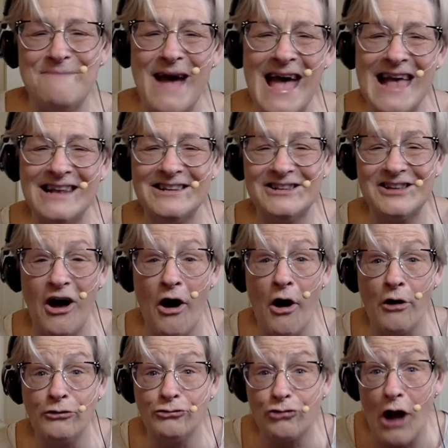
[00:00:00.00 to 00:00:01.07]
bent
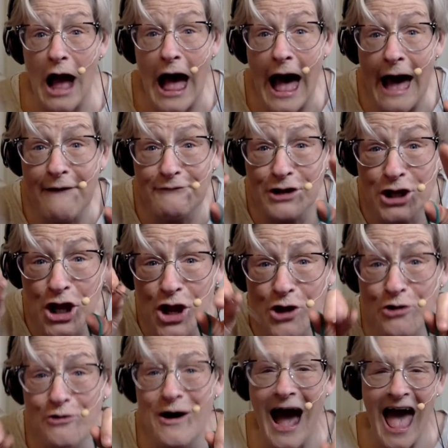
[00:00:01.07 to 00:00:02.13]
on driving
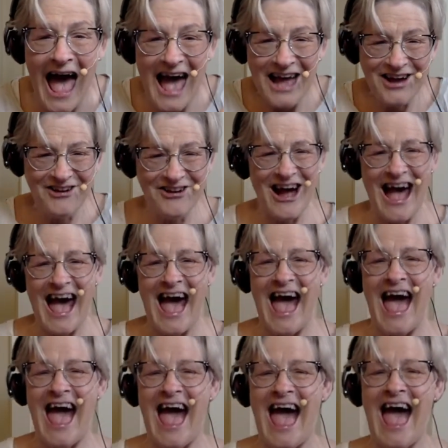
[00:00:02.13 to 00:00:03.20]
you
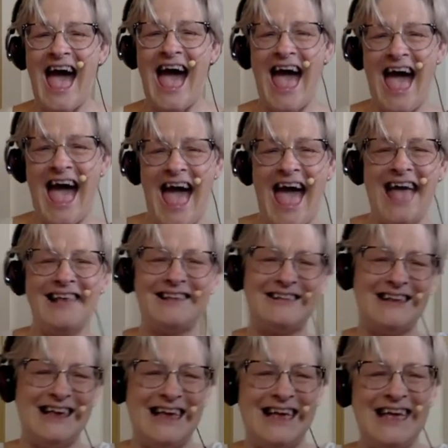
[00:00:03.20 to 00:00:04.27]
crazy.